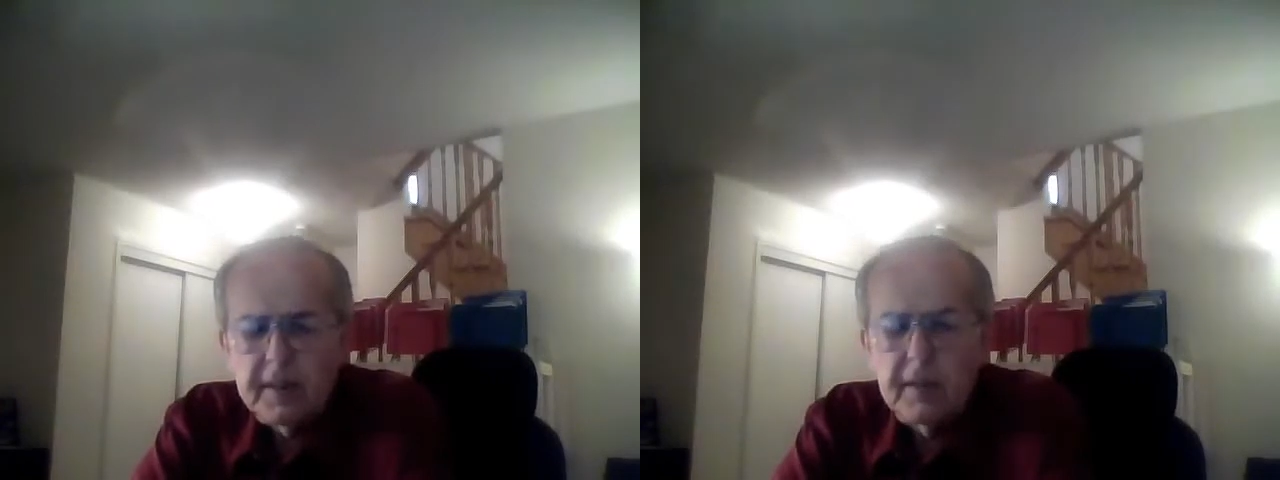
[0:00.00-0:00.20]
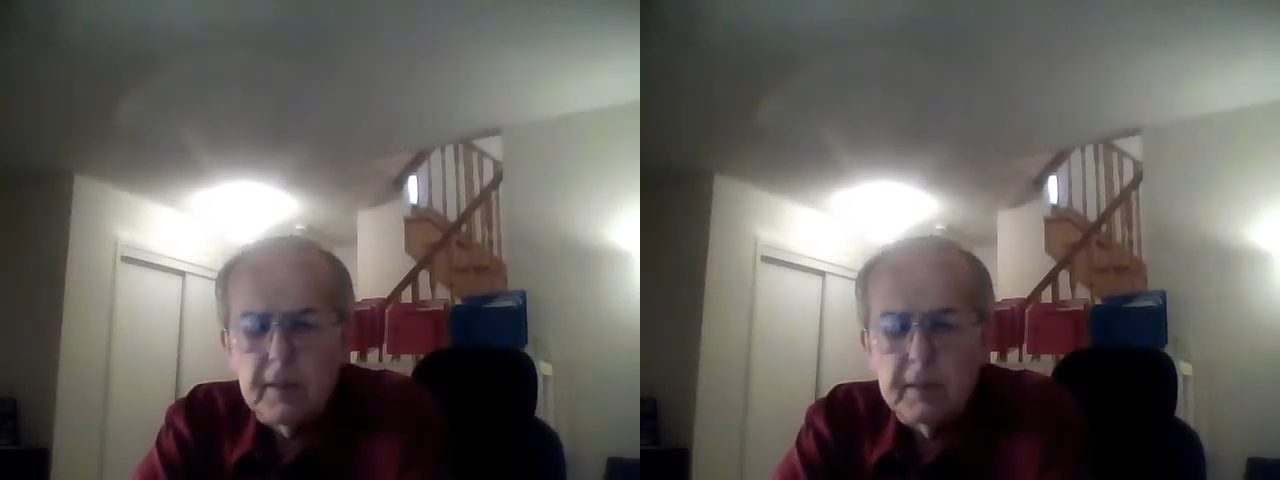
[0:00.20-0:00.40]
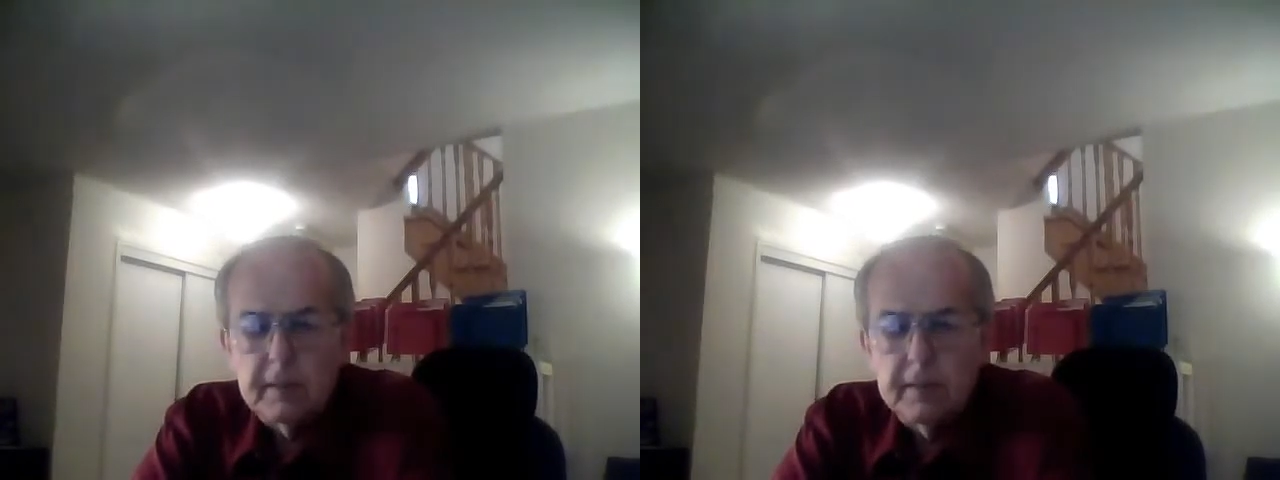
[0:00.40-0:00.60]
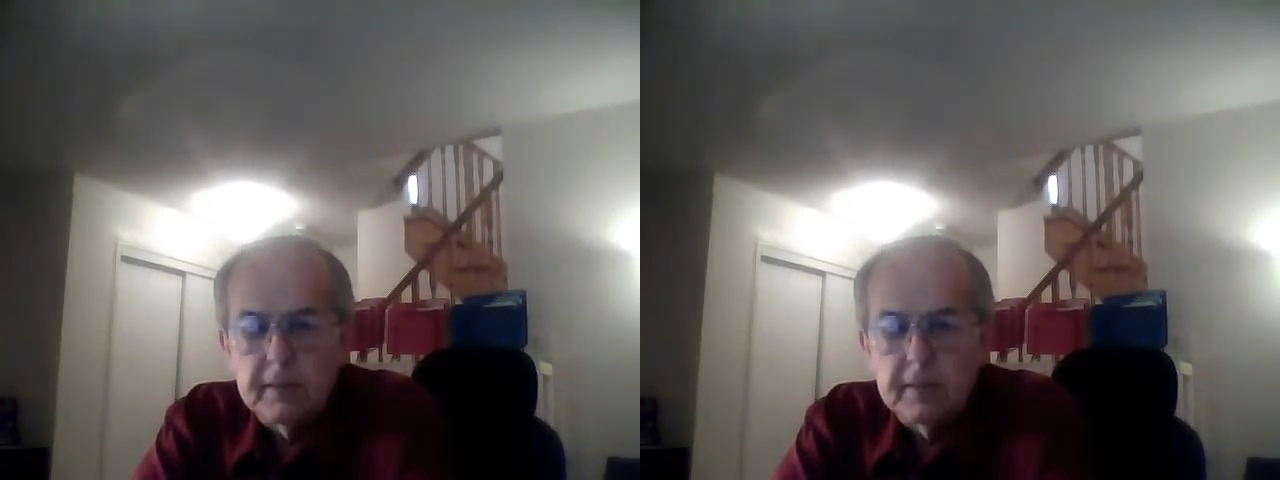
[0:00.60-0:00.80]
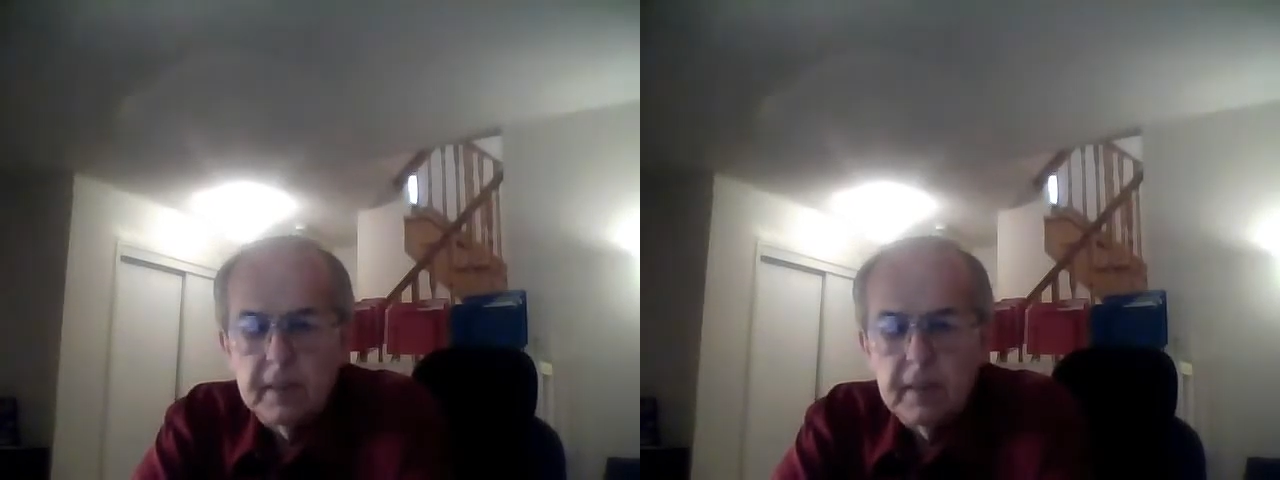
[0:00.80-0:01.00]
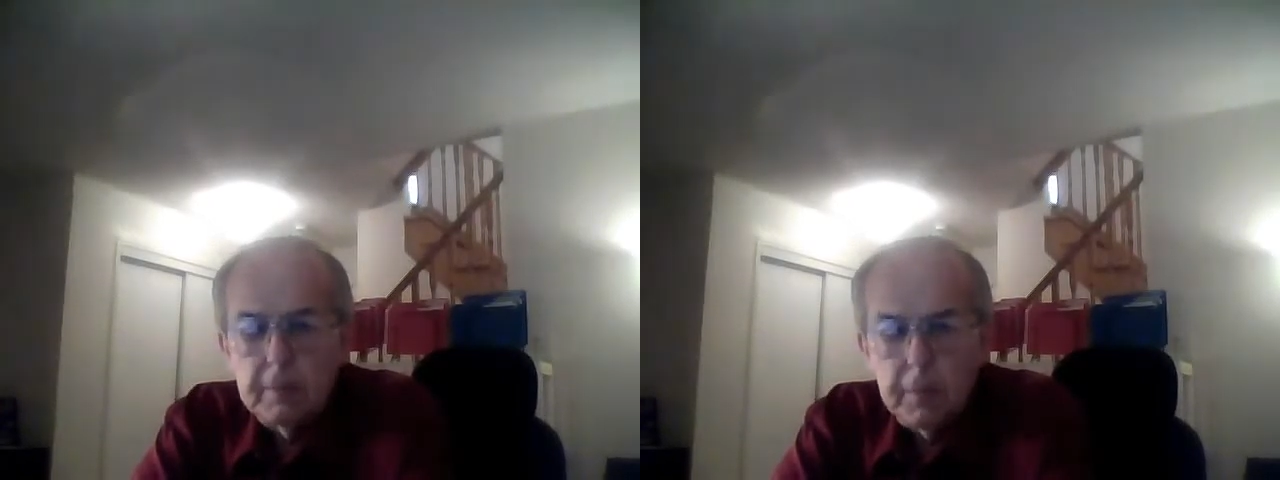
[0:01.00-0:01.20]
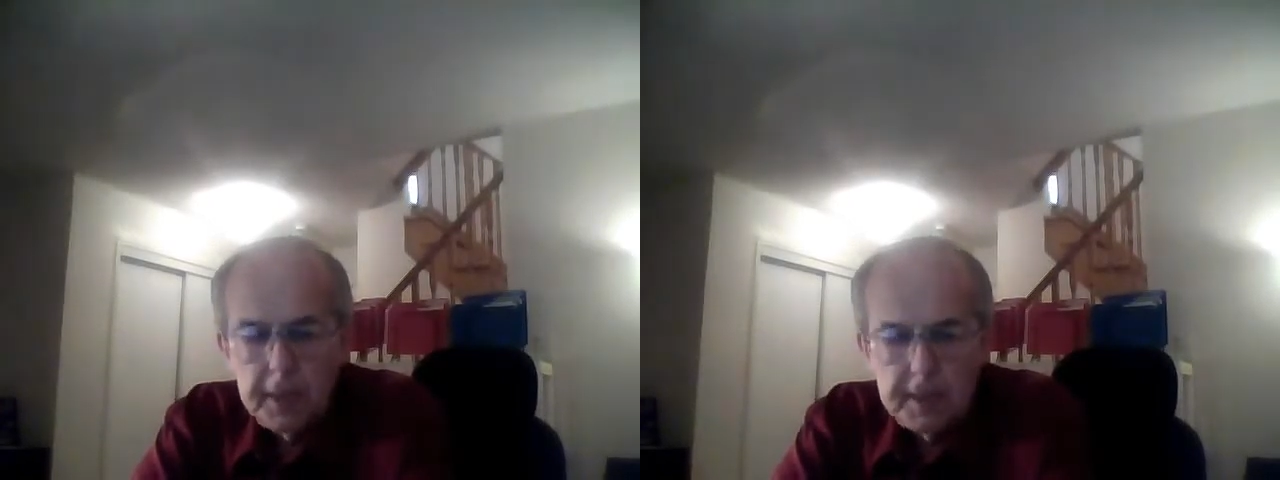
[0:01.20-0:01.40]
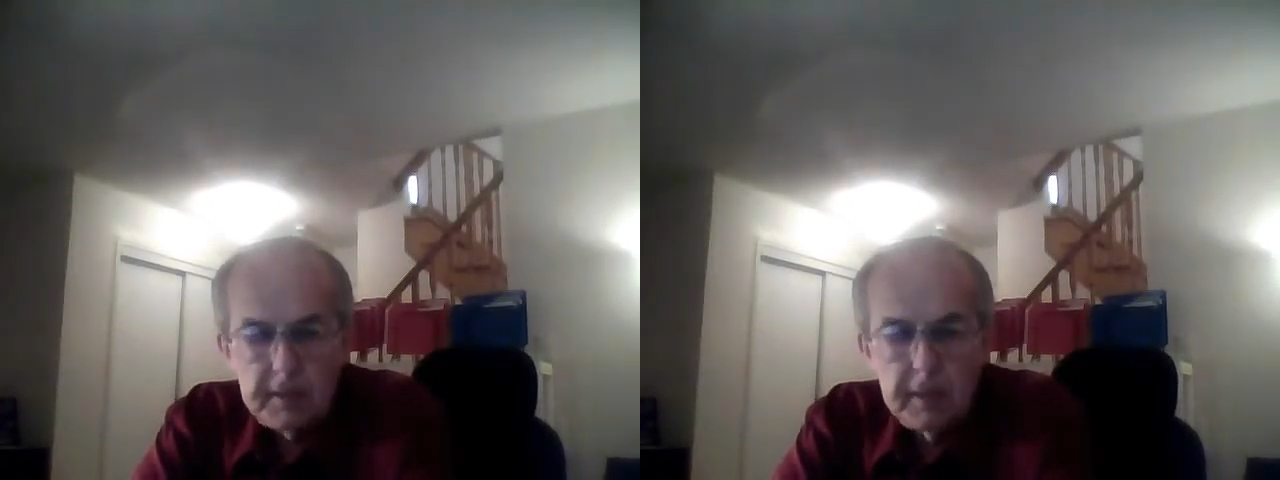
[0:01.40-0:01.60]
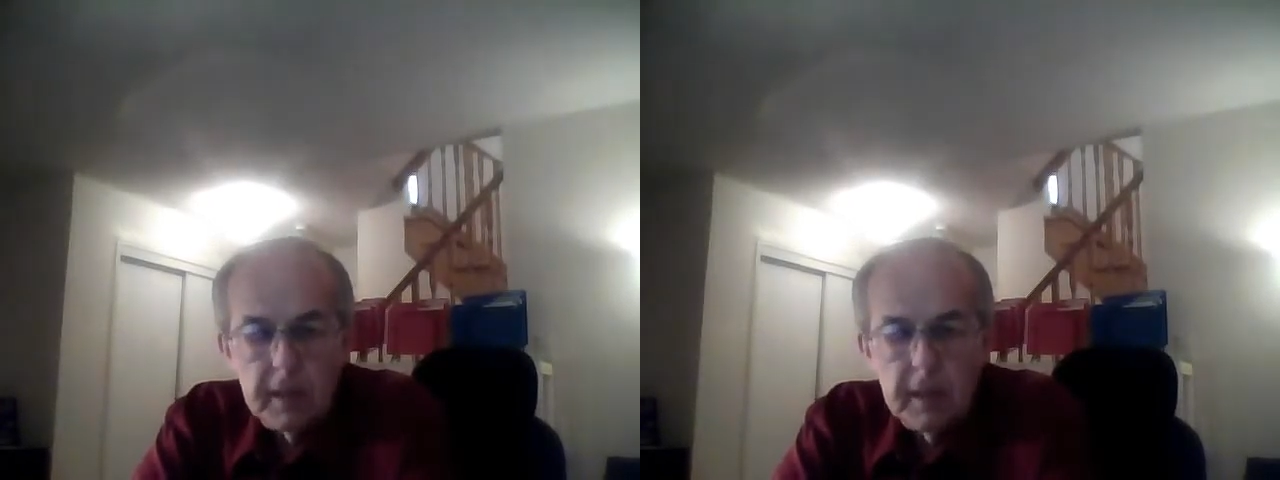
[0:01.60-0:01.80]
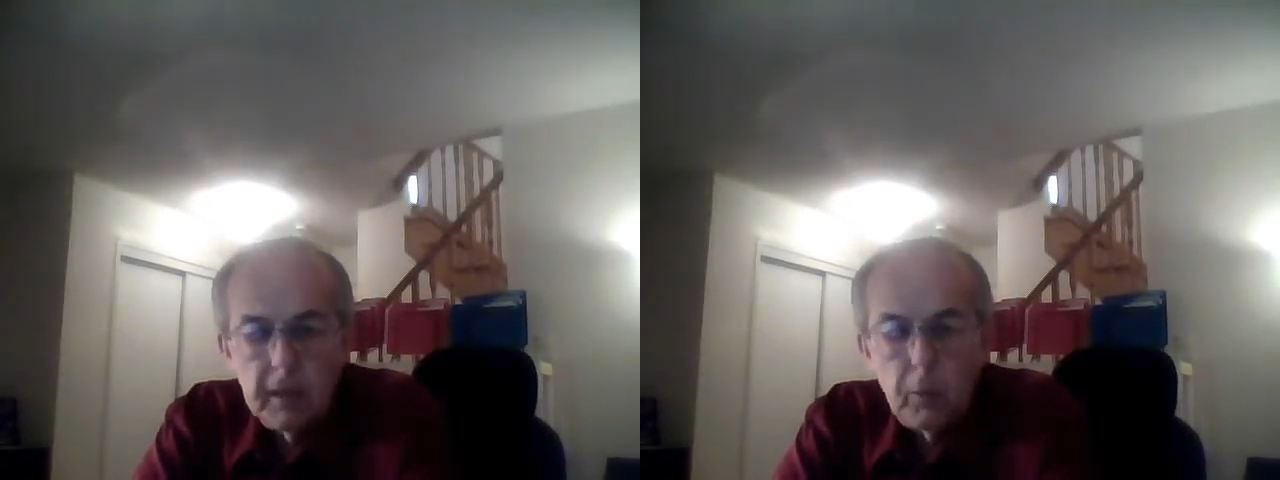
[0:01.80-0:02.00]
honest, ethical
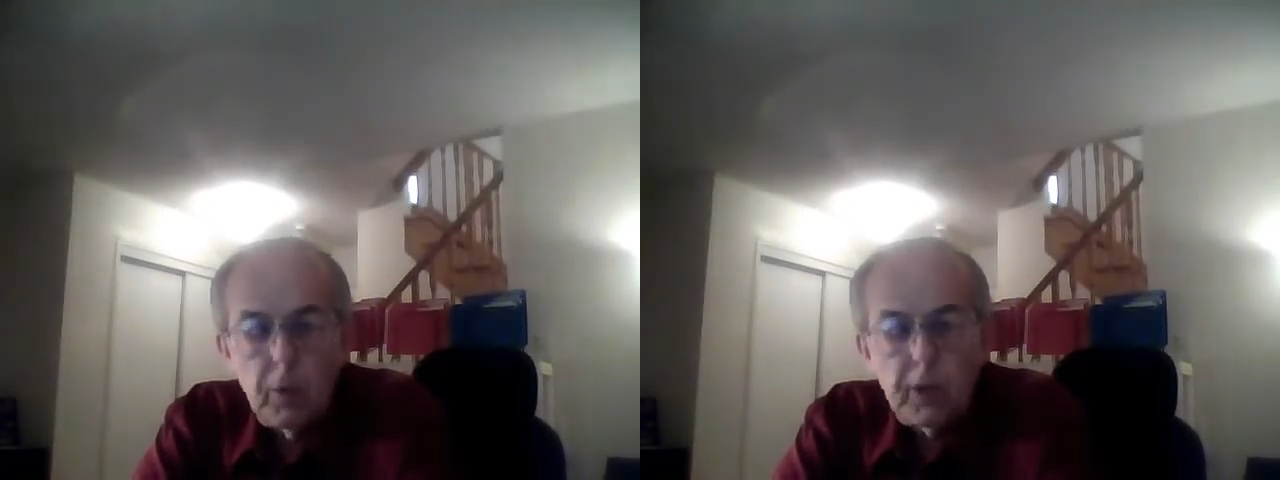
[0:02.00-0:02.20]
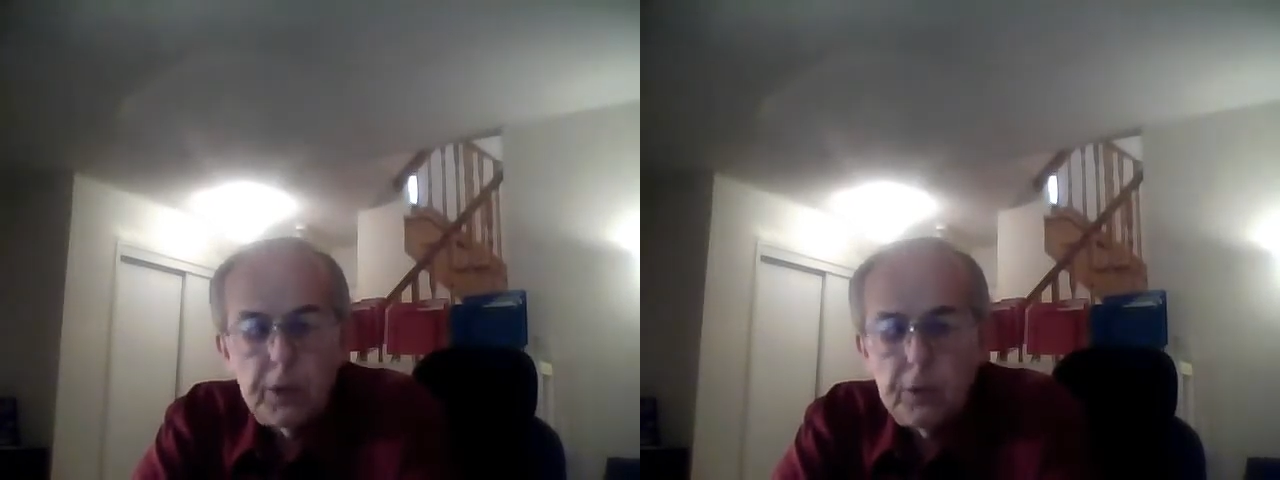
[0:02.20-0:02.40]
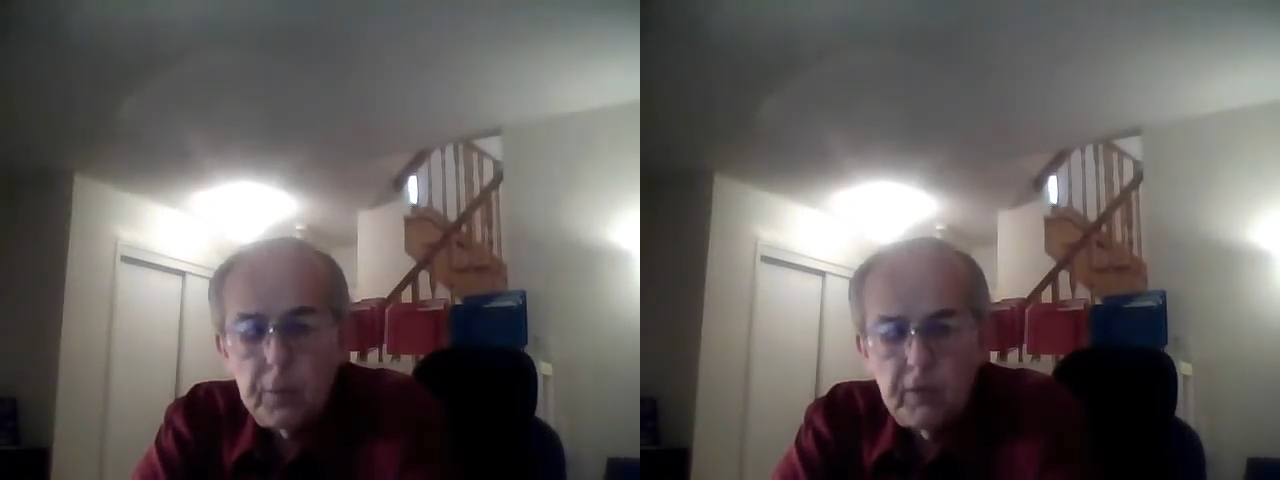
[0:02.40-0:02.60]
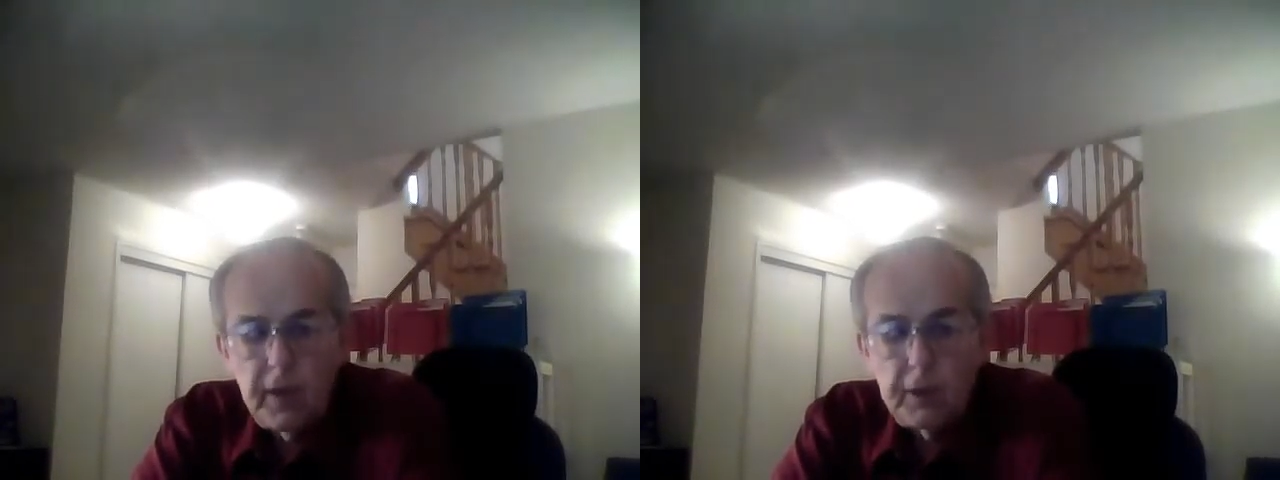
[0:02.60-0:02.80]
money